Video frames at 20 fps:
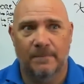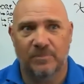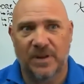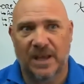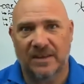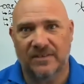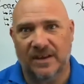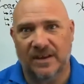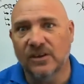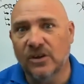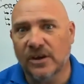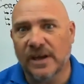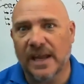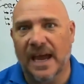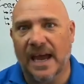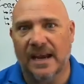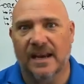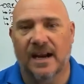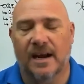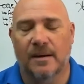as I look
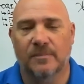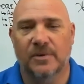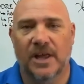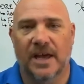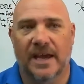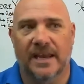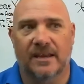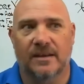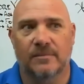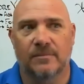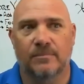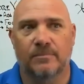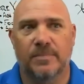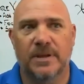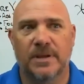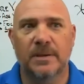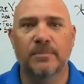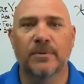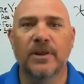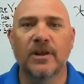at it, I'm like,
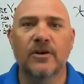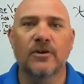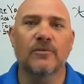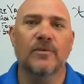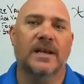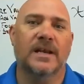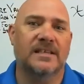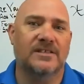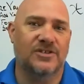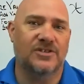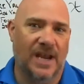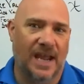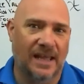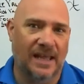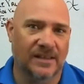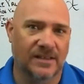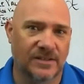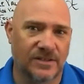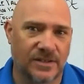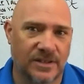people that are running
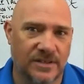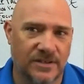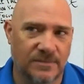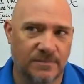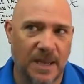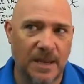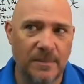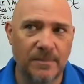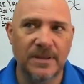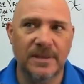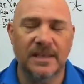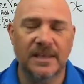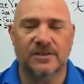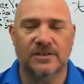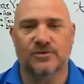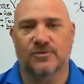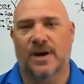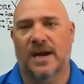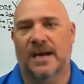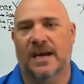challenges, maybe the
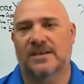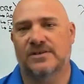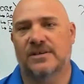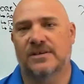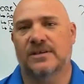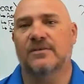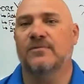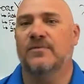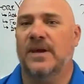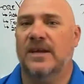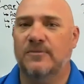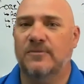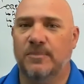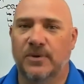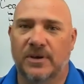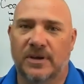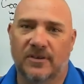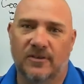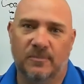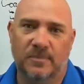attraction to
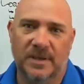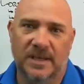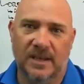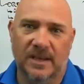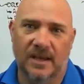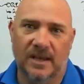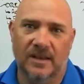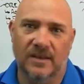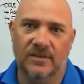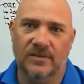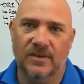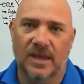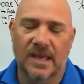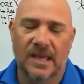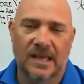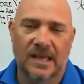Facebook is because